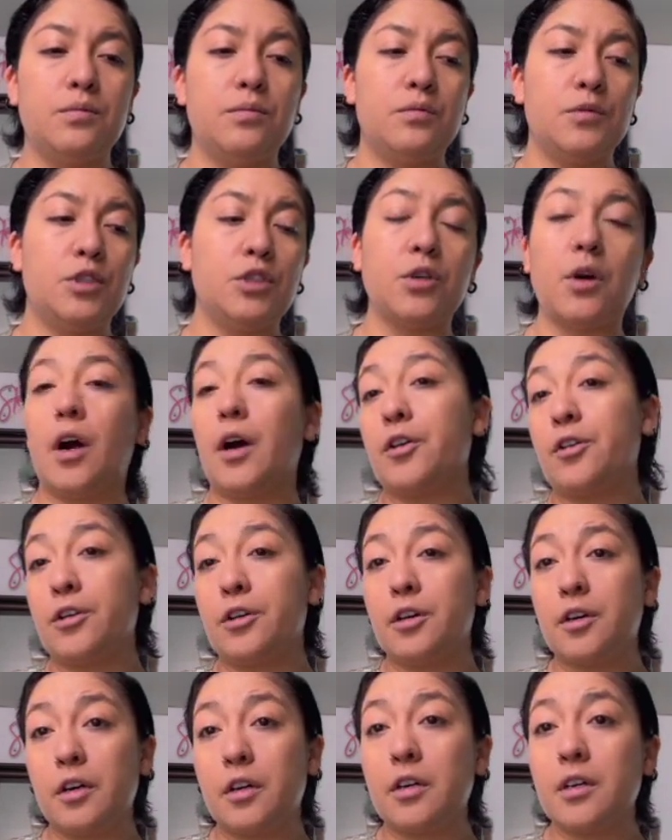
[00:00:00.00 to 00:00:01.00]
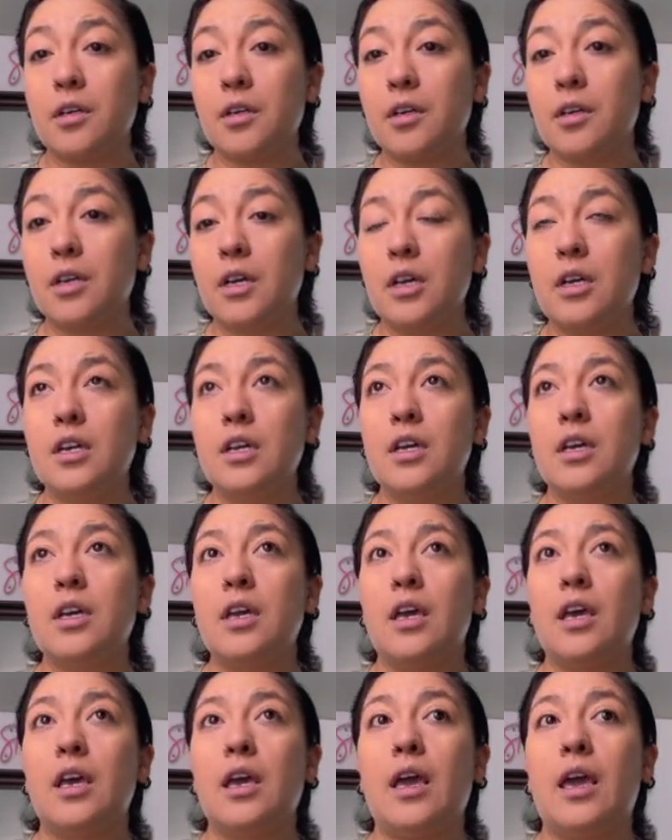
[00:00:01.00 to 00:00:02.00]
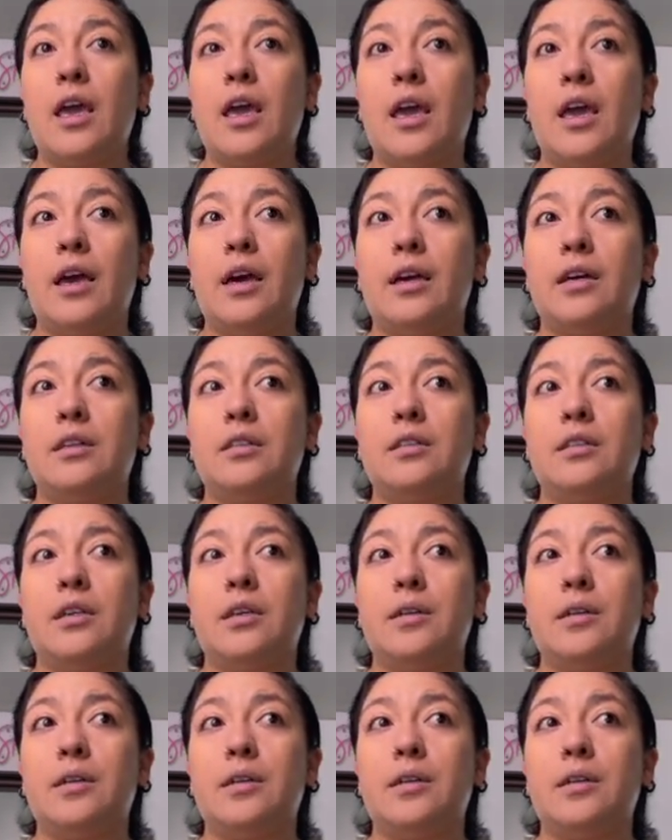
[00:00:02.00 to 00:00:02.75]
to honor her. And